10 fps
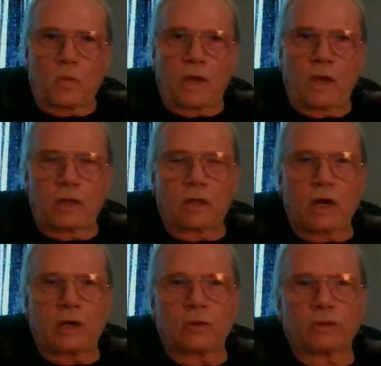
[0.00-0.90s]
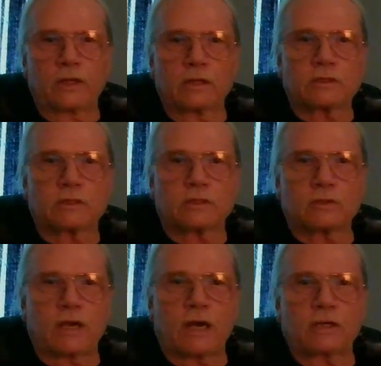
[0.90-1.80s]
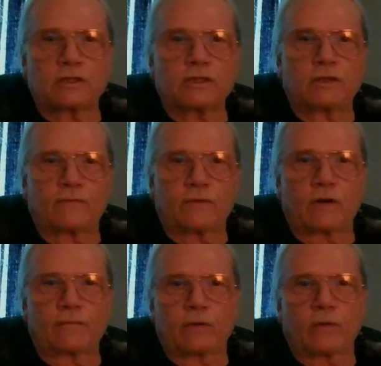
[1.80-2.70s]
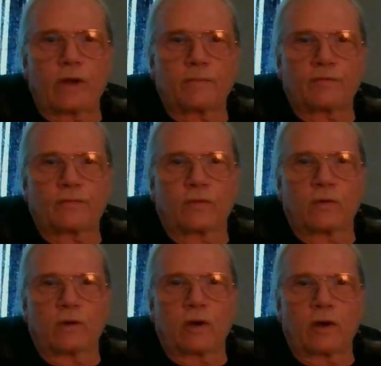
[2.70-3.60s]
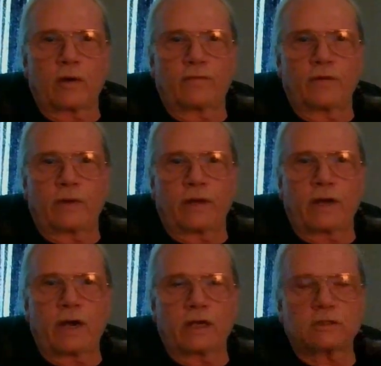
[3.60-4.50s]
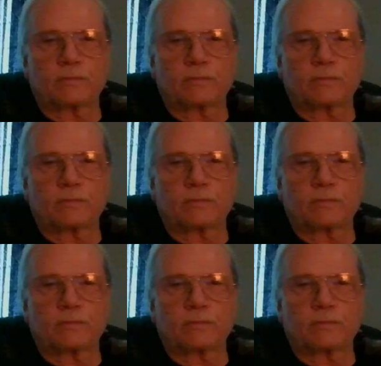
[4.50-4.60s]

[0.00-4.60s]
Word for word: And not only is the strategy evolving right before our very eyes,